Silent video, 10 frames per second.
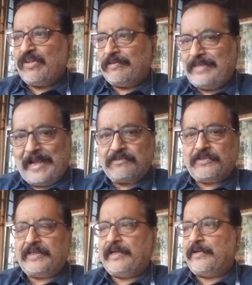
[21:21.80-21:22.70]
that
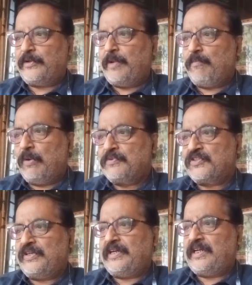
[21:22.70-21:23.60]
removes
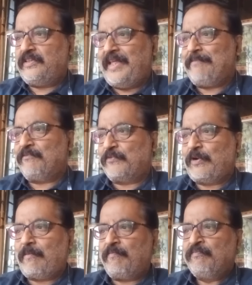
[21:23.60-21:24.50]
them
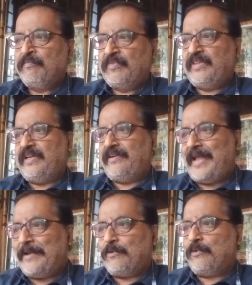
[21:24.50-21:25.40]
from the
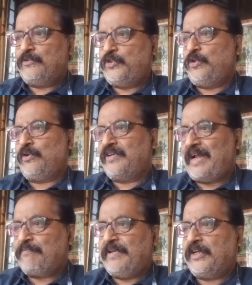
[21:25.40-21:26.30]
narrow
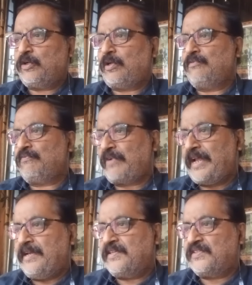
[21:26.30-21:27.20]
geographic
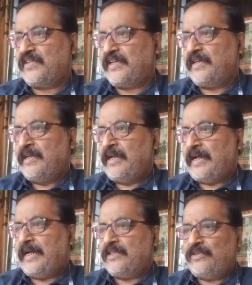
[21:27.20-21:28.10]
confines
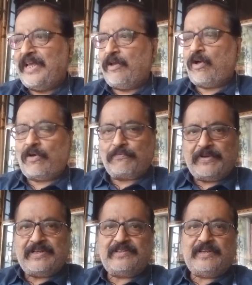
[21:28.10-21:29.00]
they
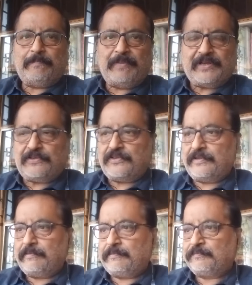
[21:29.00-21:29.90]
often depict.
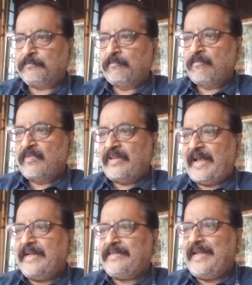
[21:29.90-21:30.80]

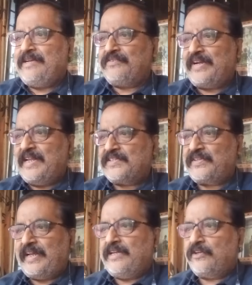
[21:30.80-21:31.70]
An interest
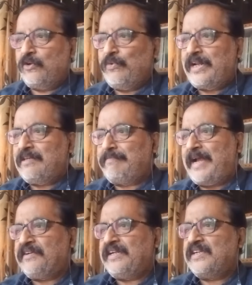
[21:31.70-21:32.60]
in rural
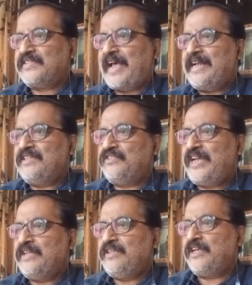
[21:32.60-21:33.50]
matters and
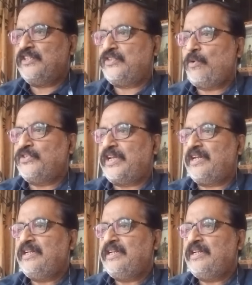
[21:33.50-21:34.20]
changing social